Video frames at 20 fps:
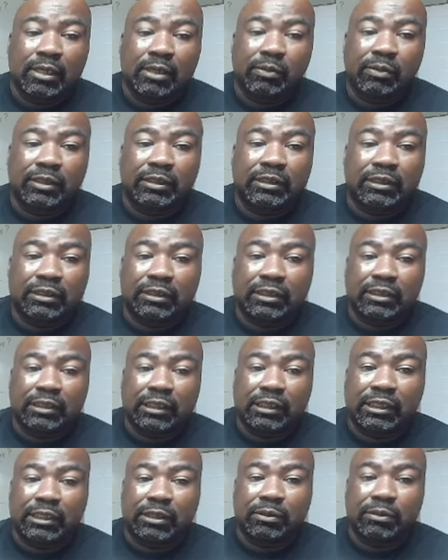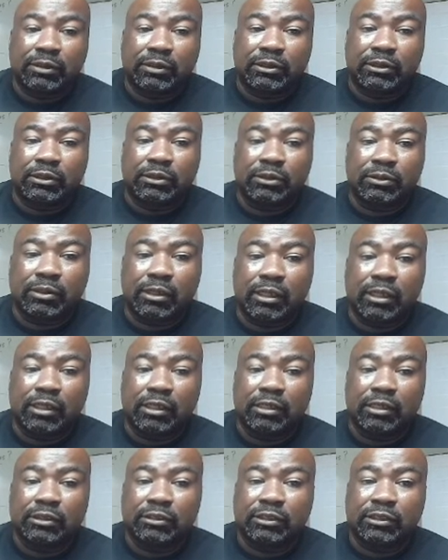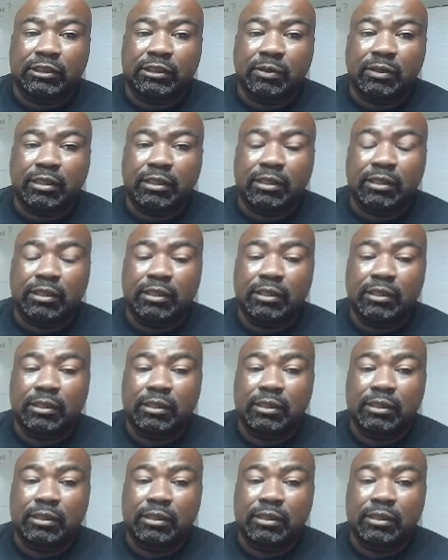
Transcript: which is just equal to 100 square